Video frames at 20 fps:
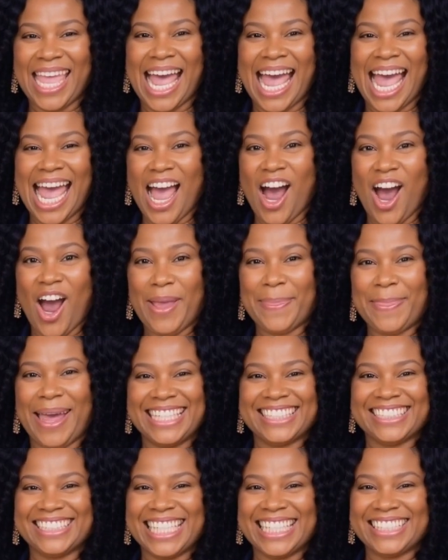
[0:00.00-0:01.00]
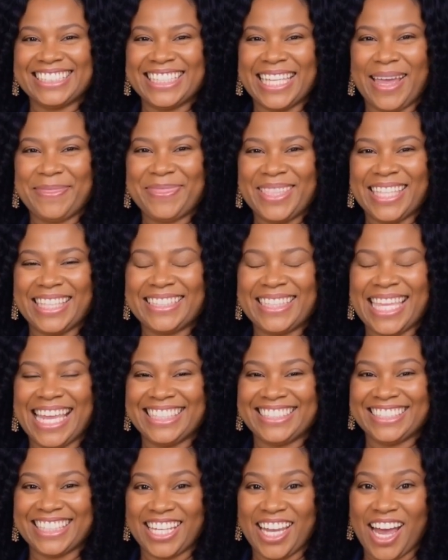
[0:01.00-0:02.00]
I hope I say something that
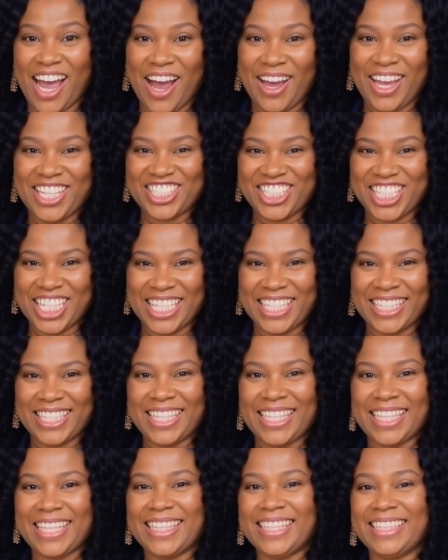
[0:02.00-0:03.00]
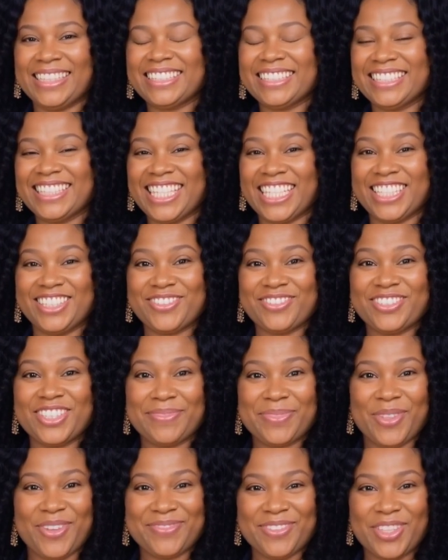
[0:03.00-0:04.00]
is encouraging to get you
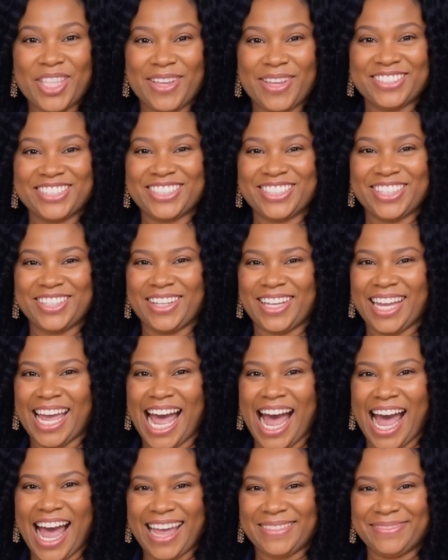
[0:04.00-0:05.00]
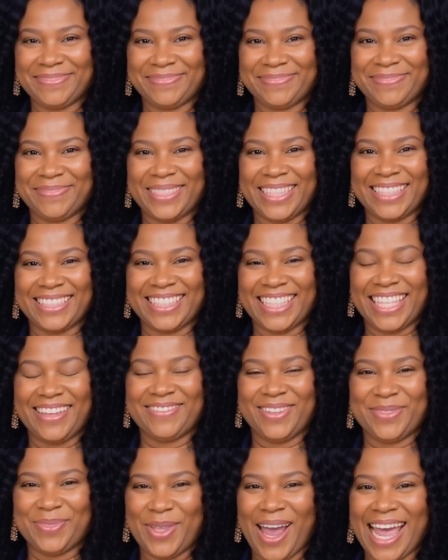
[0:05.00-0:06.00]
to move closer to your God,
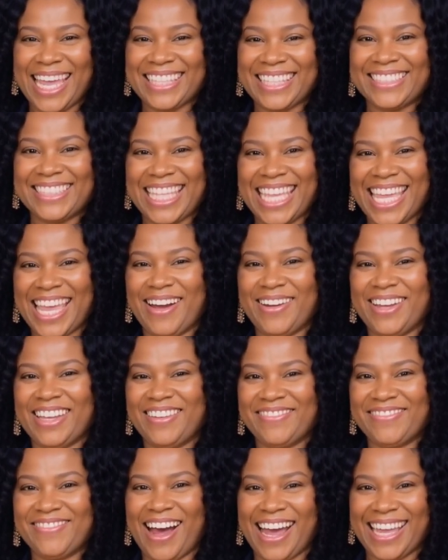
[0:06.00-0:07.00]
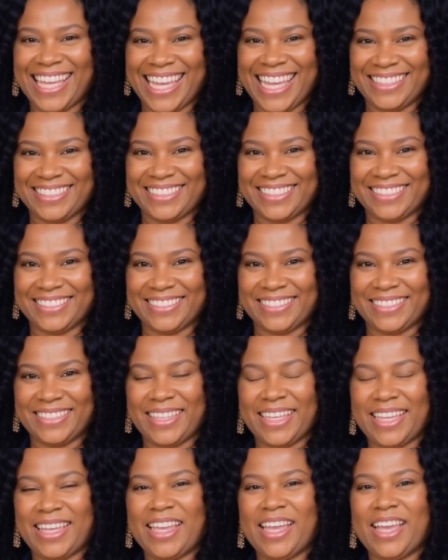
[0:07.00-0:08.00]
given right in the area of finances,
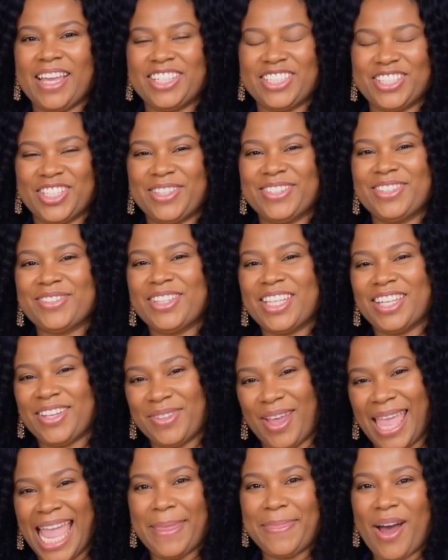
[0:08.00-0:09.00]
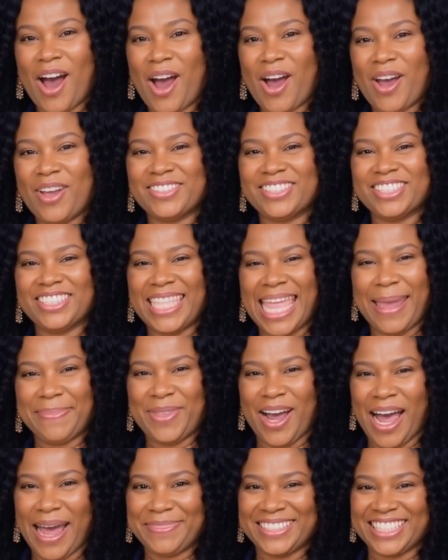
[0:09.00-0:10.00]
so you can grab hold to that
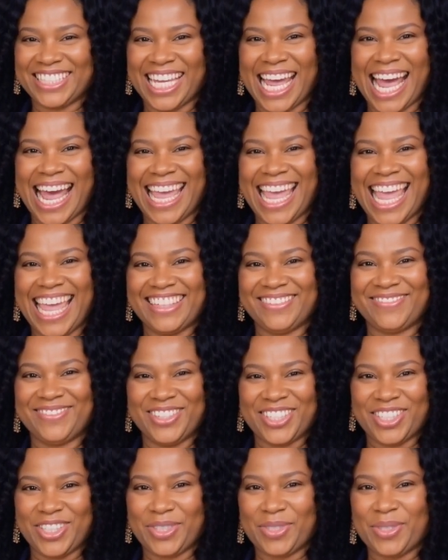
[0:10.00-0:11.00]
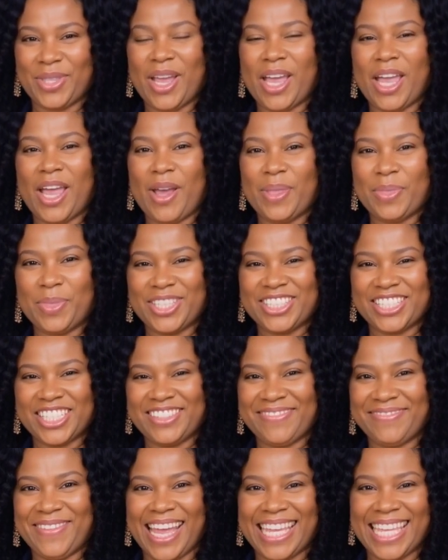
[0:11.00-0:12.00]
promise God has for you, which
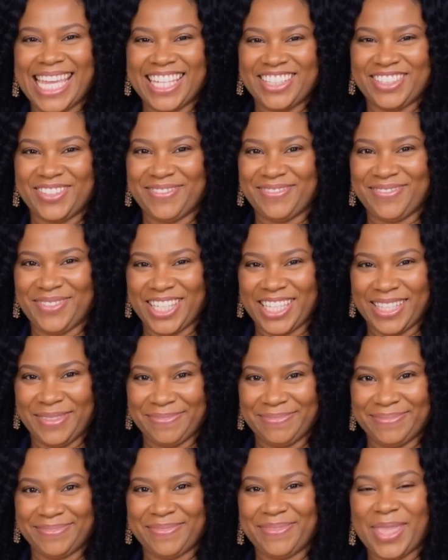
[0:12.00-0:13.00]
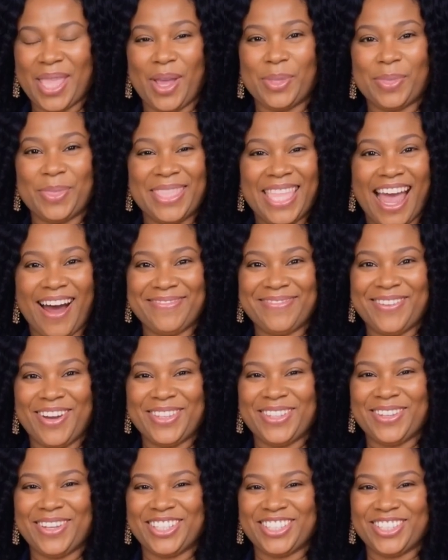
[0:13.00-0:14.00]
is financial freedom. Without
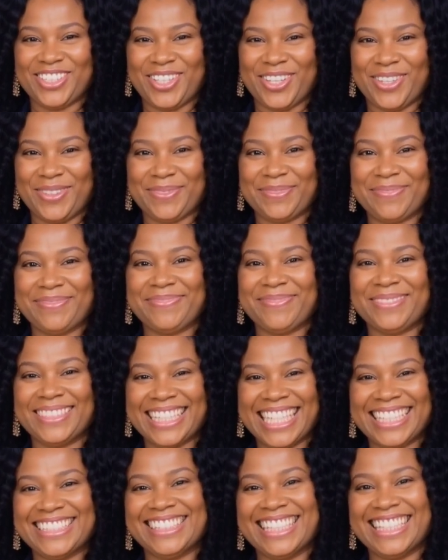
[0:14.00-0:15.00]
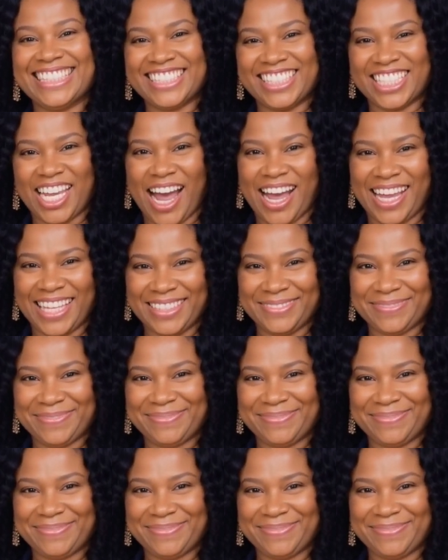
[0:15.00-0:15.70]
further ado, let's get started.